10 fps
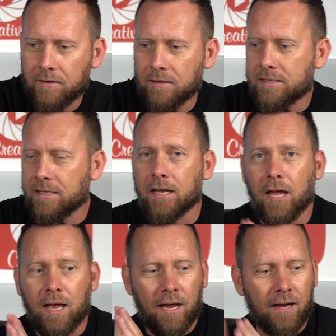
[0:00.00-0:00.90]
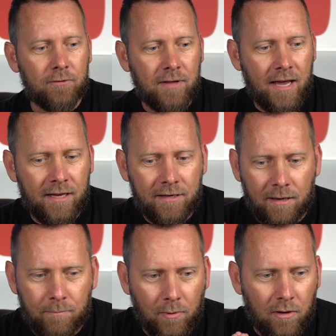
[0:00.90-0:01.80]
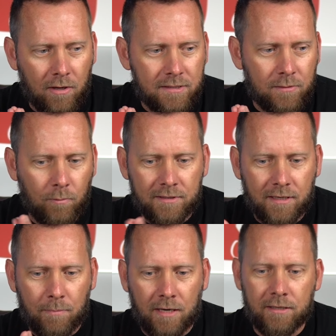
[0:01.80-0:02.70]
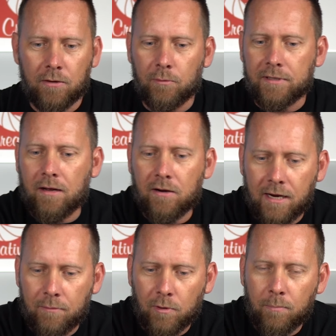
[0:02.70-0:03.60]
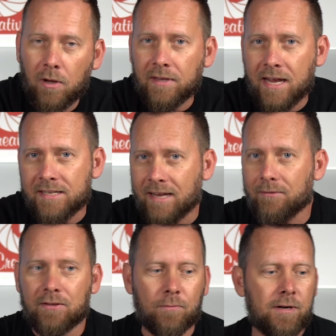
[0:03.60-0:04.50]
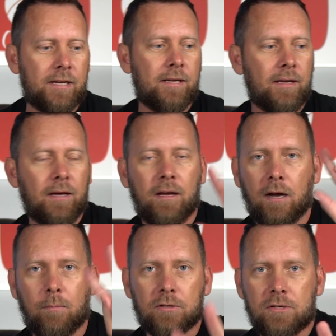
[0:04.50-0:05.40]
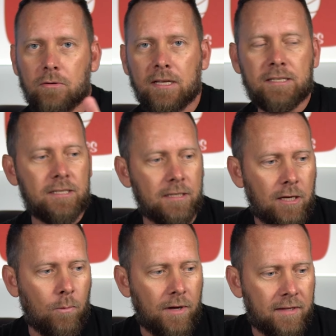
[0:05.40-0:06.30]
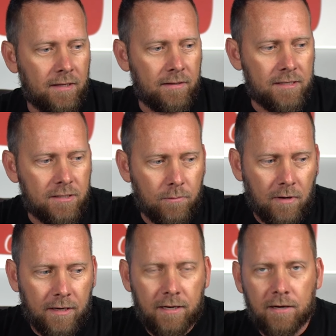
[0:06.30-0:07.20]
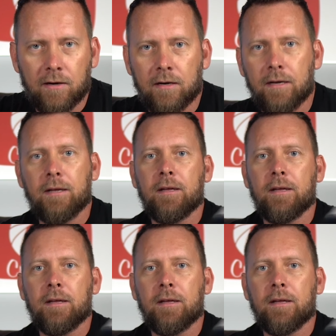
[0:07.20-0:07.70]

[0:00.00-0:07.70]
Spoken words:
Let's see. After that, I bought, what did I buy to go with that? Okay, when I bought the A7 III, I bought 2 lenses to go with it. These 2 right here.